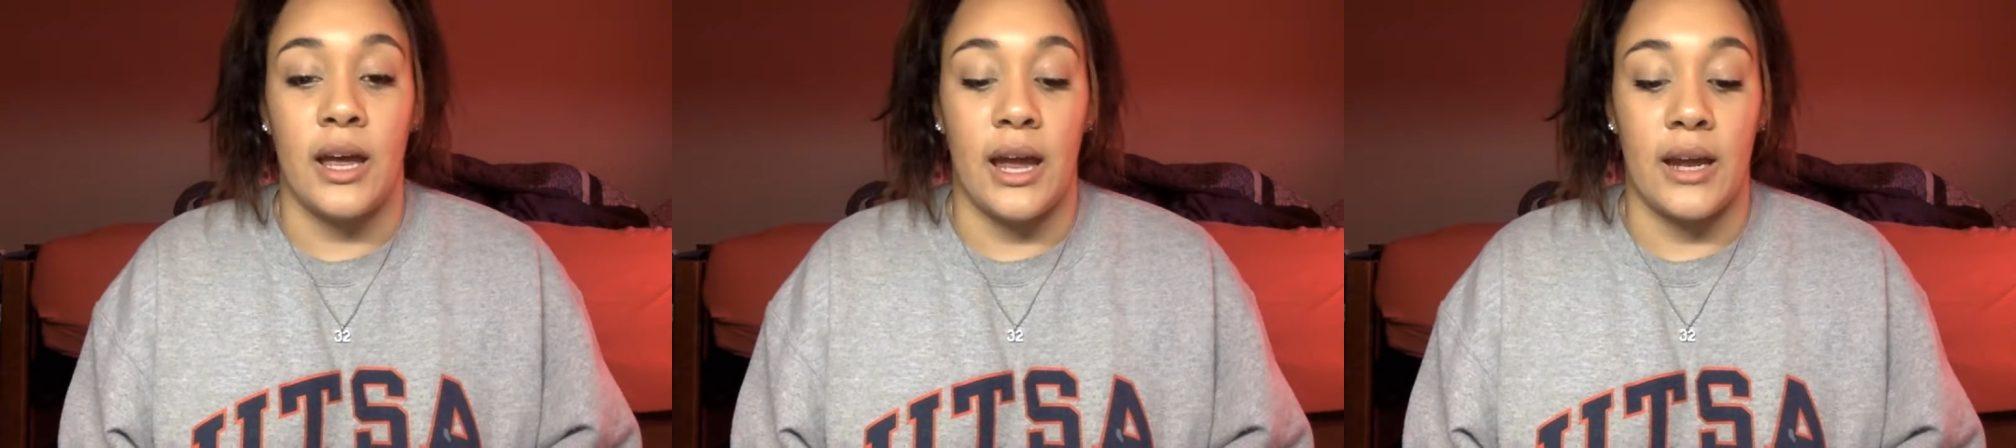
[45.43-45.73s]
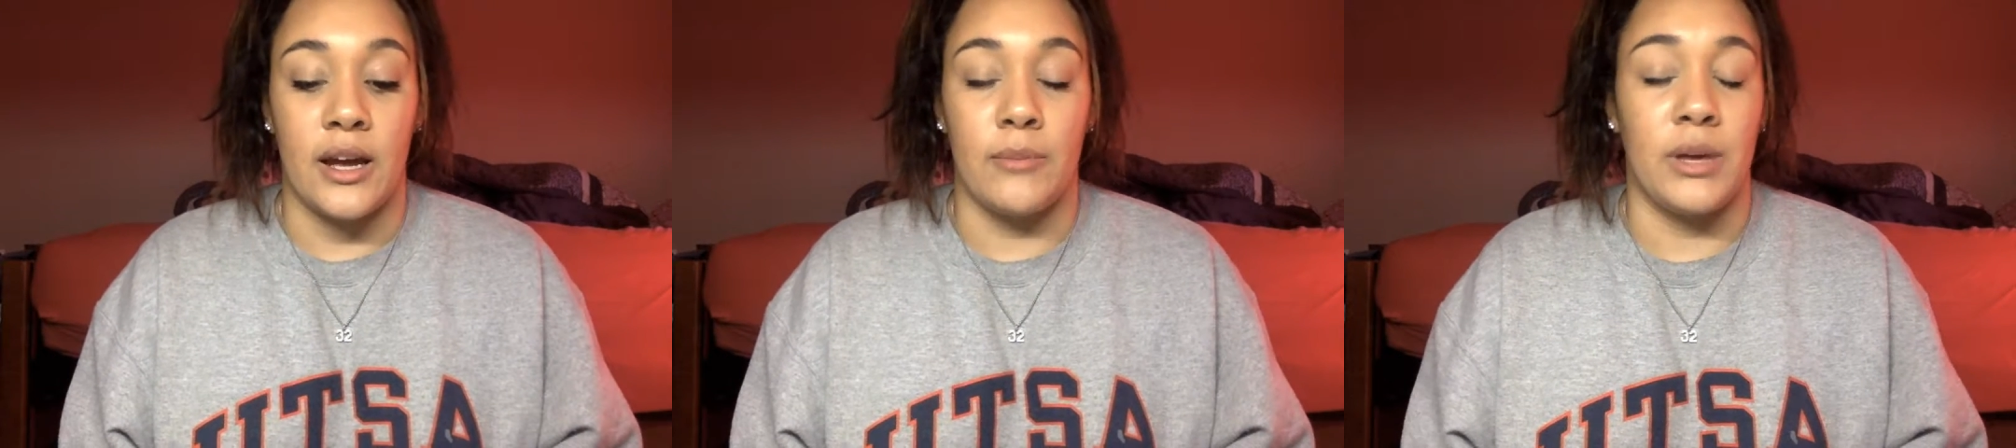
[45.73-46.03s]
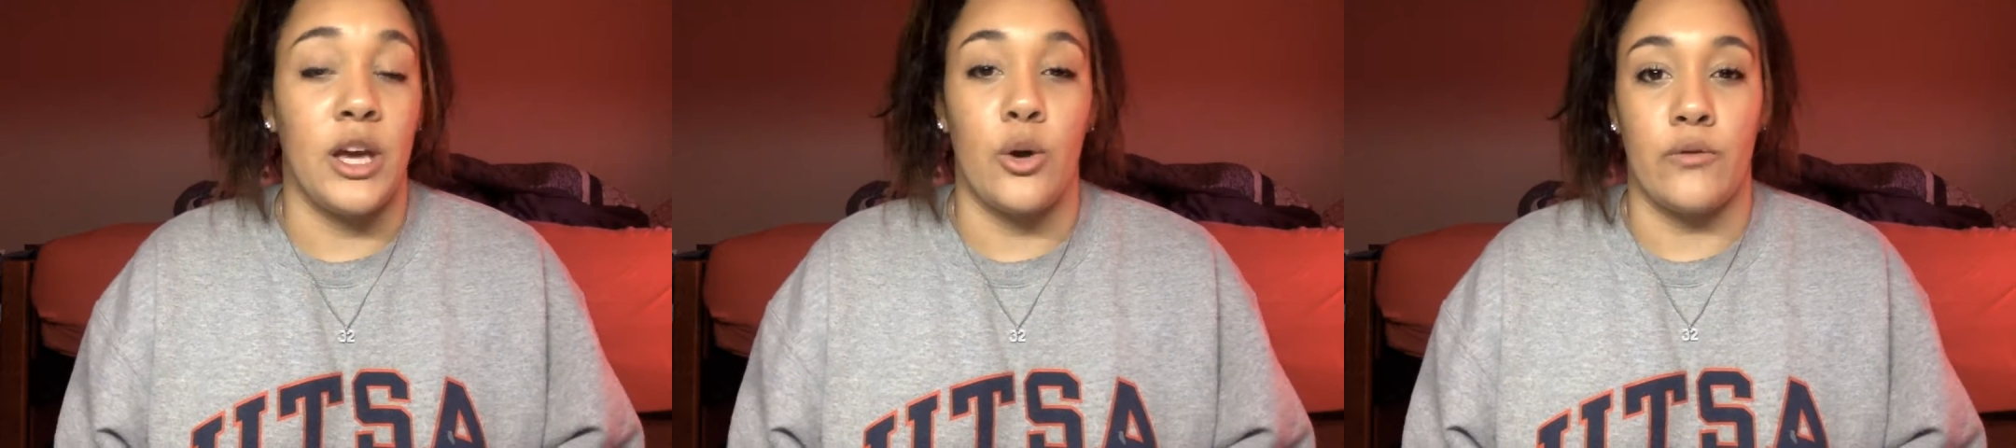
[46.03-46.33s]
and
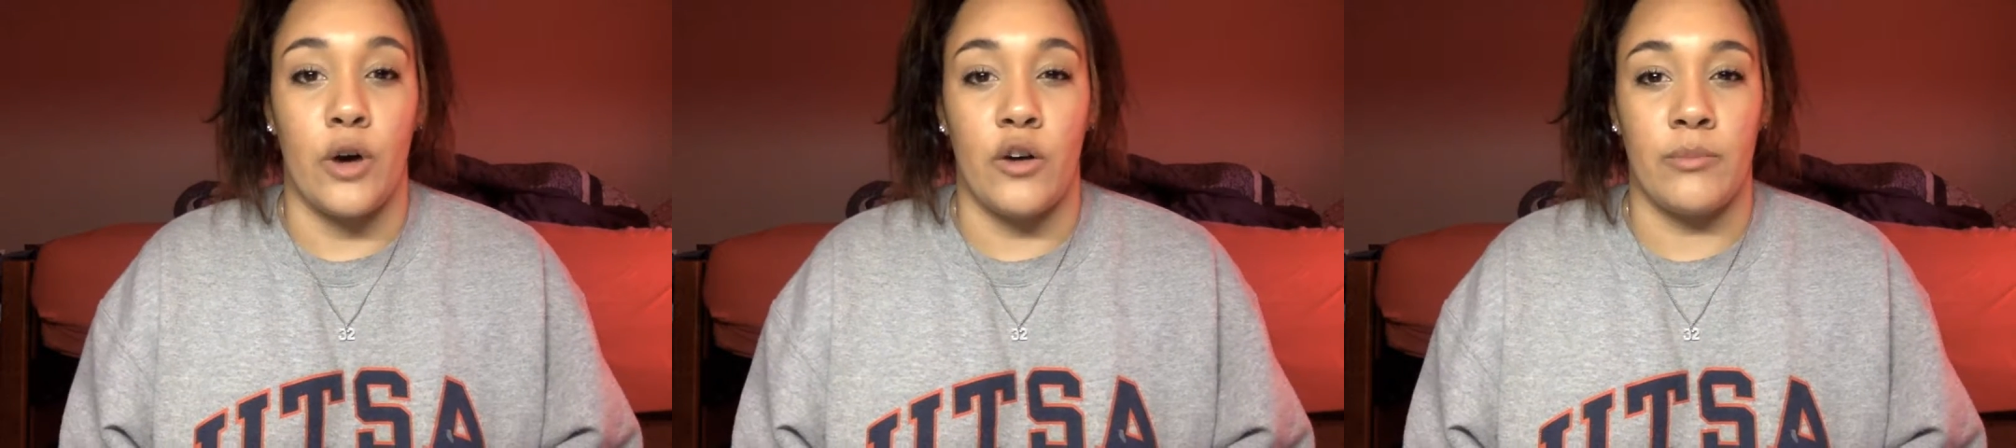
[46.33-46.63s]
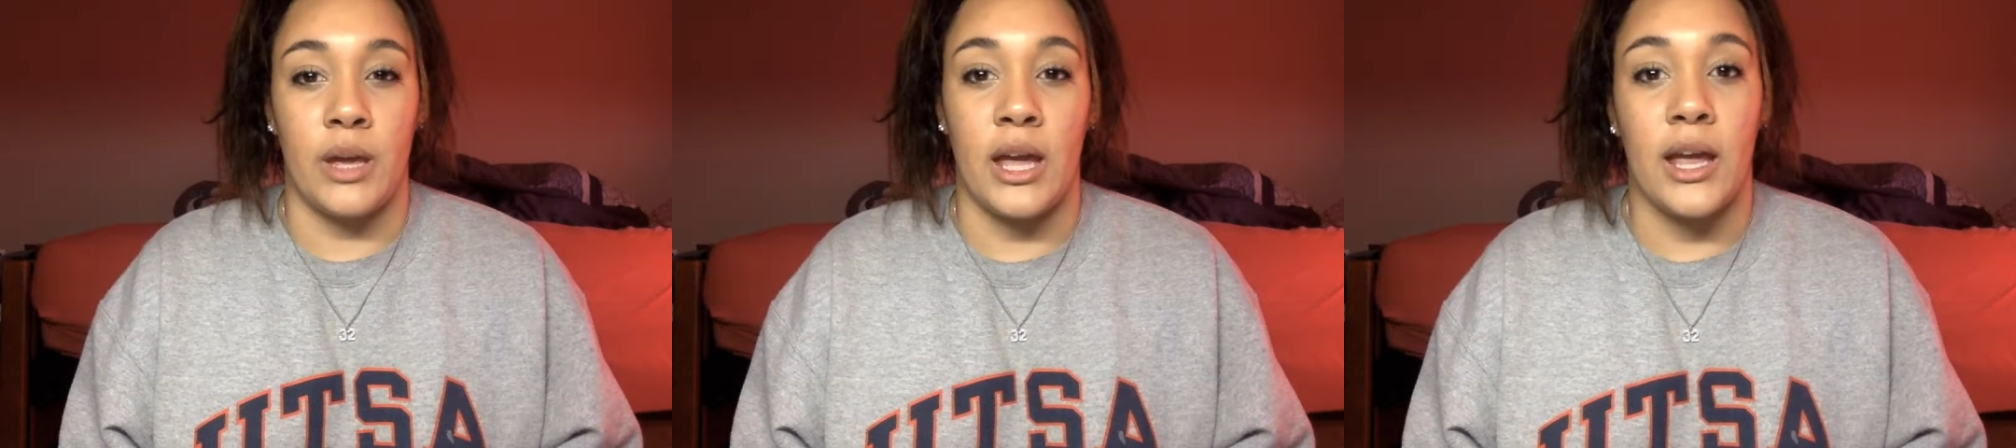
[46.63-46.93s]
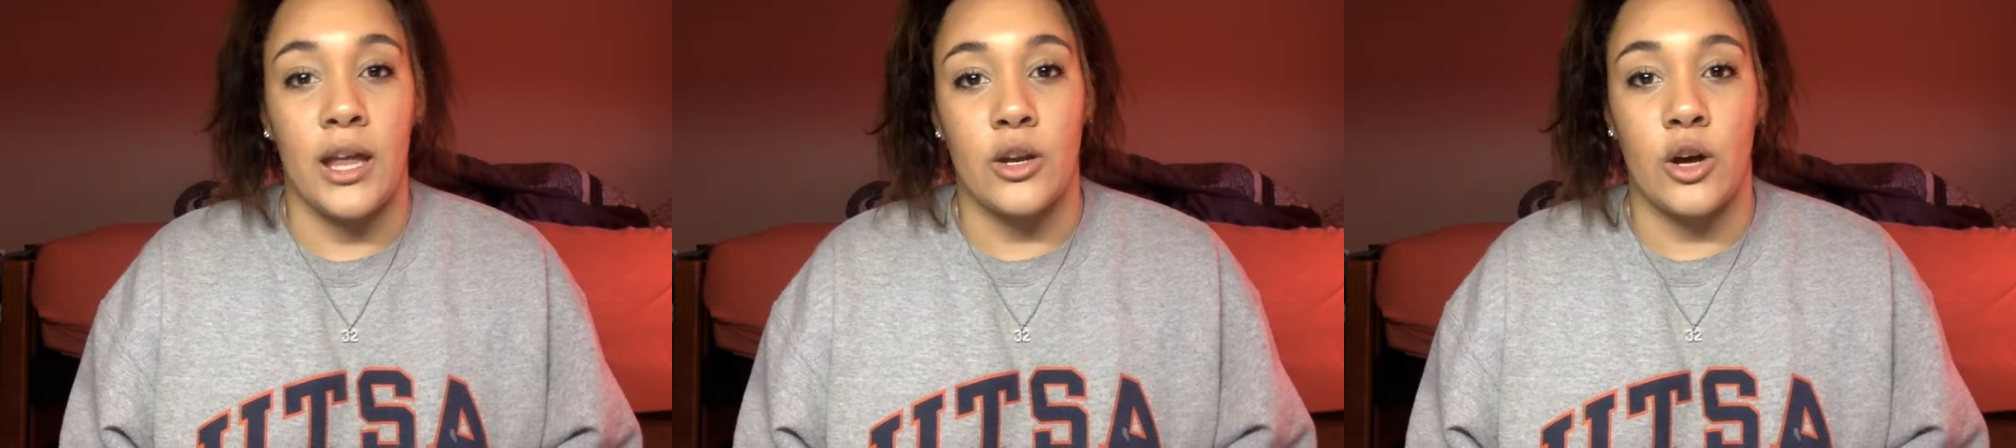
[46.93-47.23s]
ego involvement, and